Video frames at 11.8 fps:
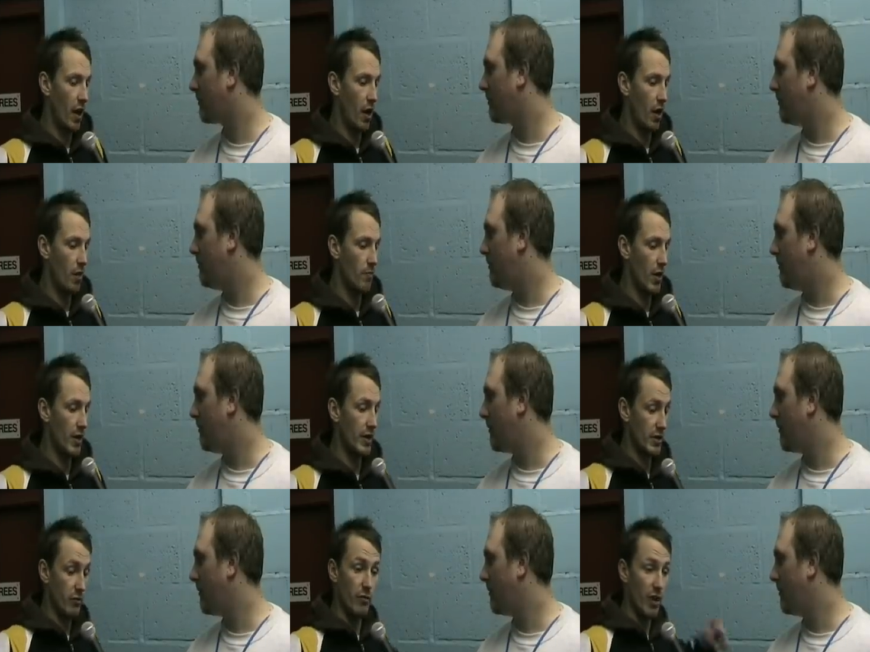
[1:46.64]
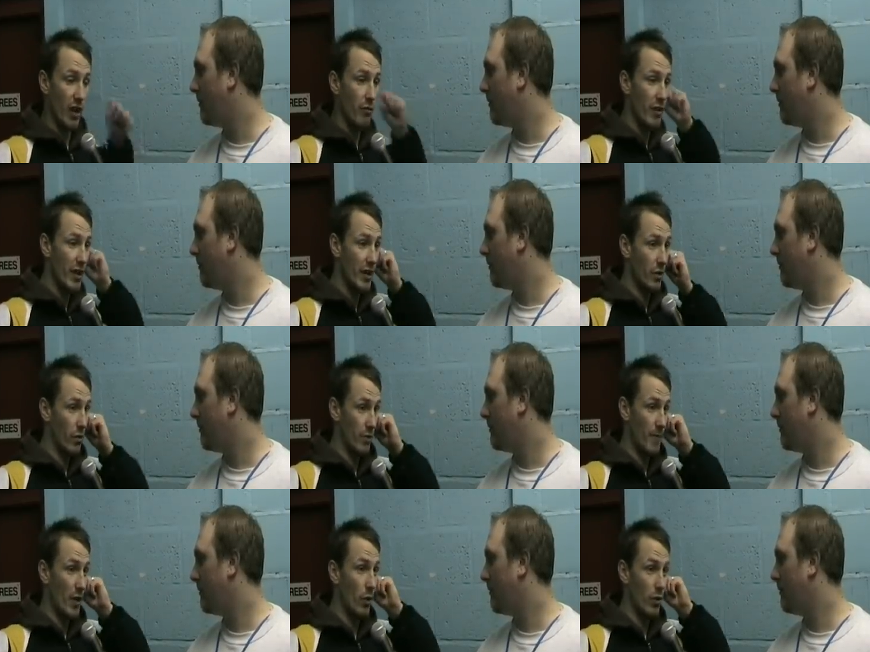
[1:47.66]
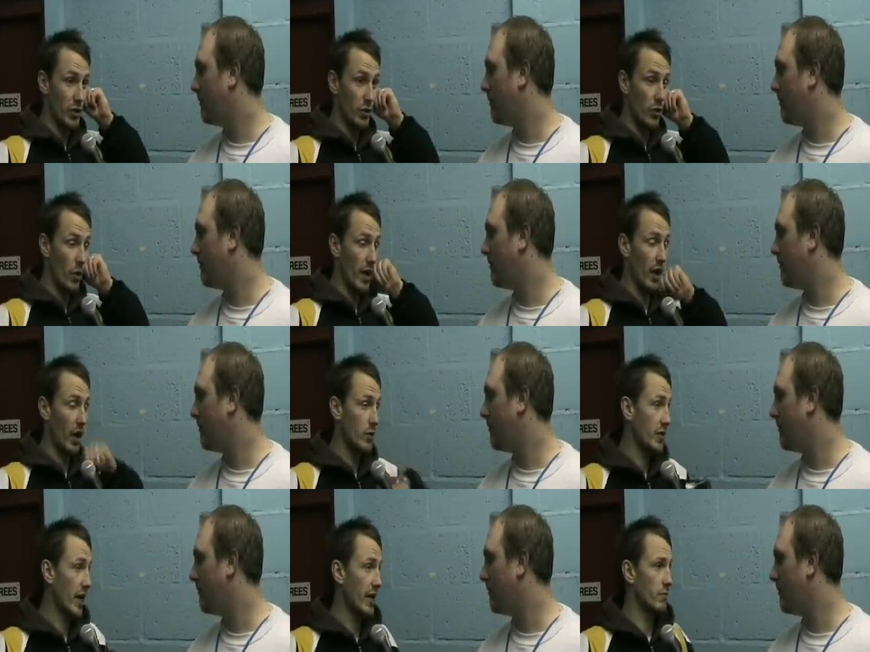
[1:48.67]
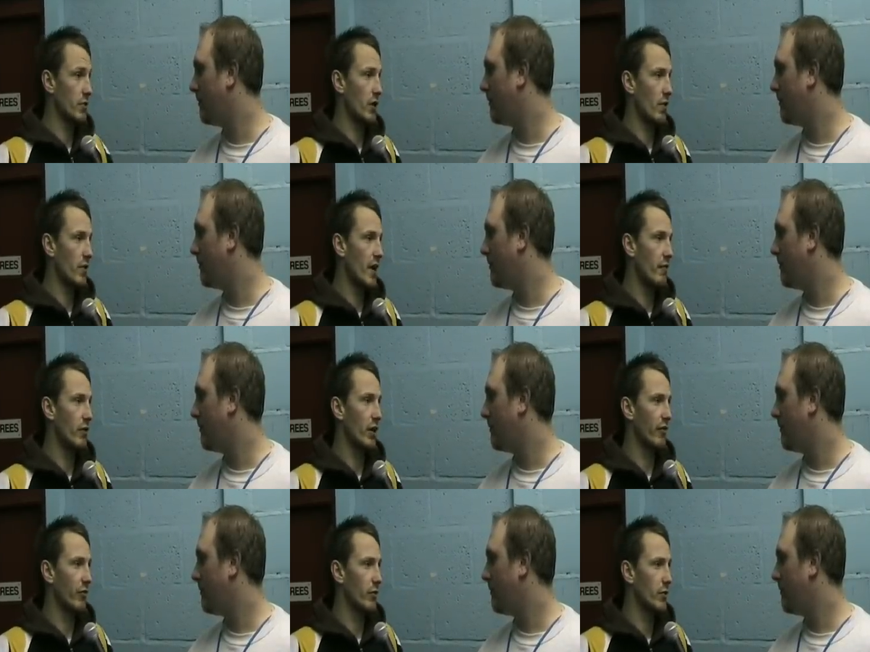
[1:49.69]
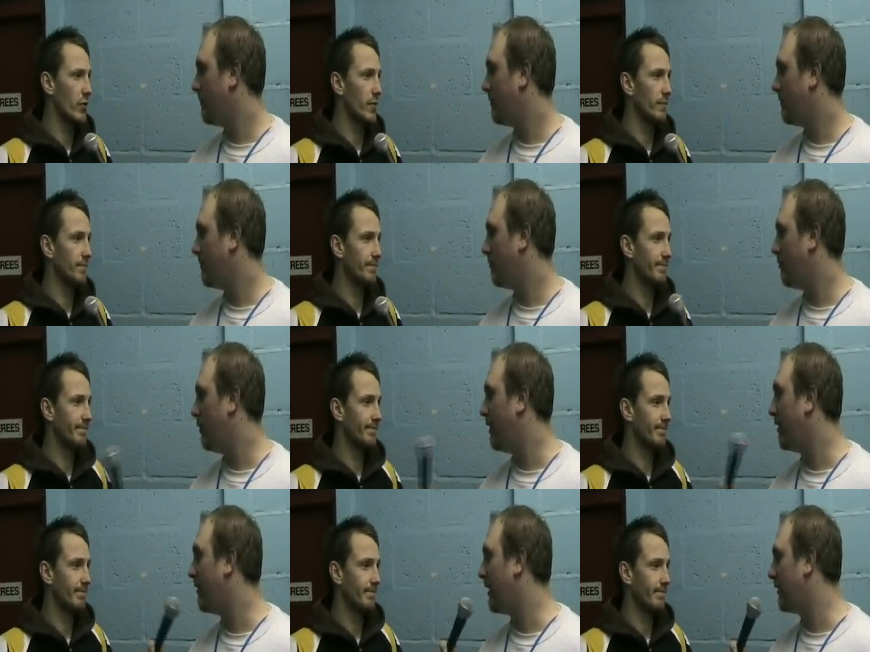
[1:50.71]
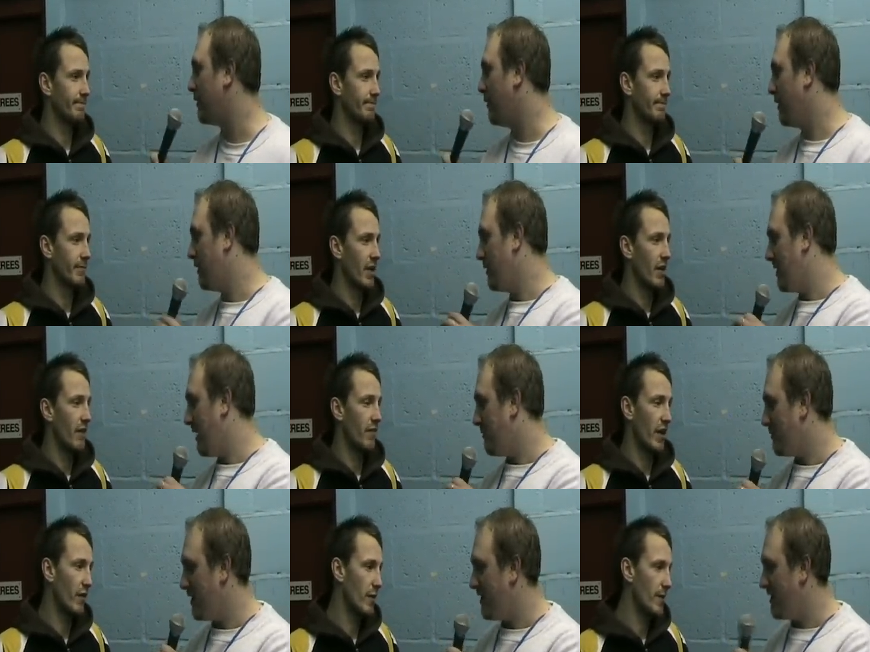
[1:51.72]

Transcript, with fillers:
Speaker 1: um, and it's a, you know really it's been two quite close games. So yeah, I'm really looking forward to it.
Speaker 2: And thanks for talking to us, Adam. Thanks